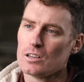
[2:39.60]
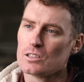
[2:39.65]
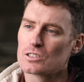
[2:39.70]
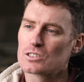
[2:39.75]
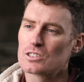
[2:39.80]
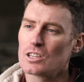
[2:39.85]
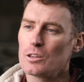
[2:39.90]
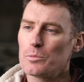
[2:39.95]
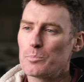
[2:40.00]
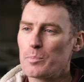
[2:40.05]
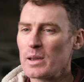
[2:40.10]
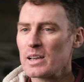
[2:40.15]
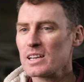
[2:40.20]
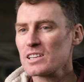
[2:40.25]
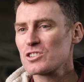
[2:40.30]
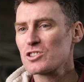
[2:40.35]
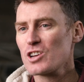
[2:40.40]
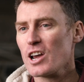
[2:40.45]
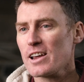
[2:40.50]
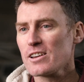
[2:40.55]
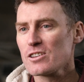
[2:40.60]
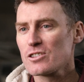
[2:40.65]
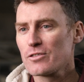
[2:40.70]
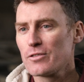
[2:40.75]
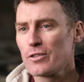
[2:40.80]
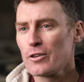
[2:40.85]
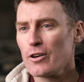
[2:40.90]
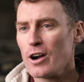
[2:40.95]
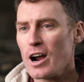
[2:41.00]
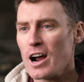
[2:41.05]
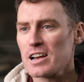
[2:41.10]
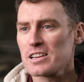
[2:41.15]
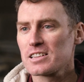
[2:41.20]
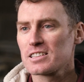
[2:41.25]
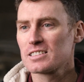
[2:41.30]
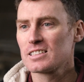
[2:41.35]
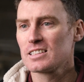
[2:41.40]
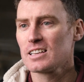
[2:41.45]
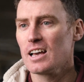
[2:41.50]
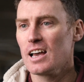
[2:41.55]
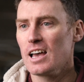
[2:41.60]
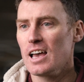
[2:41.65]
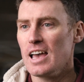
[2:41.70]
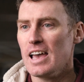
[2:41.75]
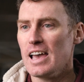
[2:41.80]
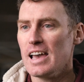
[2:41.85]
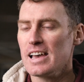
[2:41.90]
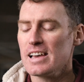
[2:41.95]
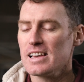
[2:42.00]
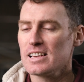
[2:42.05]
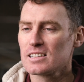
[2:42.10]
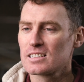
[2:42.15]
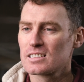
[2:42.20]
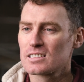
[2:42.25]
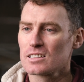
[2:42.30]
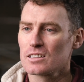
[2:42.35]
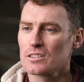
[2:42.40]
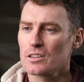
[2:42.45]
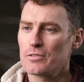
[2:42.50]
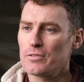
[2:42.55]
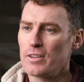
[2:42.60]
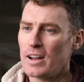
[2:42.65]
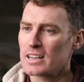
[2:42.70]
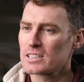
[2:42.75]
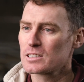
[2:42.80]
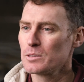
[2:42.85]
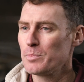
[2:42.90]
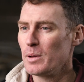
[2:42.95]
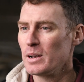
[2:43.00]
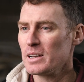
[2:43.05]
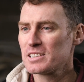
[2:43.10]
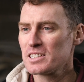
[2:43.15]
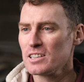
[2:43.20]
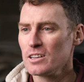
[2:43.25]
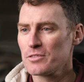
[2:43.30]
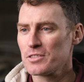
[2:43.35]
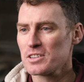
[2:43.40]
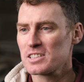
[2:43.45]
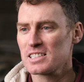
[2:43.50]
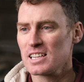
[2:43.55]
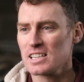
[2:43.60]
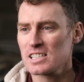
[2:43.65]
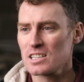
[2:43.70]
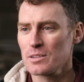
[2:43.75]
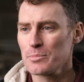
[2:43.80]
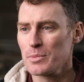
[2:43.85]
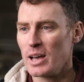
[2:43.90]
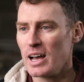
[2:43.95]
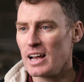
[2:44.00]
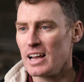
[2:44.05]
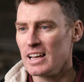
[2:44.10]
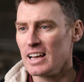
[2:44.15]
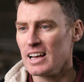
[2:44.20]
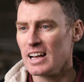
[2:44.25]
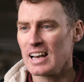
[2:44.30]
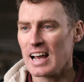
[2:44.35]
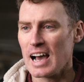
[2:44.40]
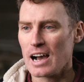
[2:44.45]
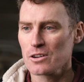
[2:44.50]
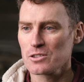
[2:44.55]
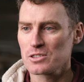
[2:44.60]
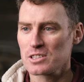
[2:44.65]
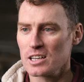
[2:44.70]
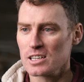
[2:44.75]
So the biggest change for us is the flexibility of the system that it allows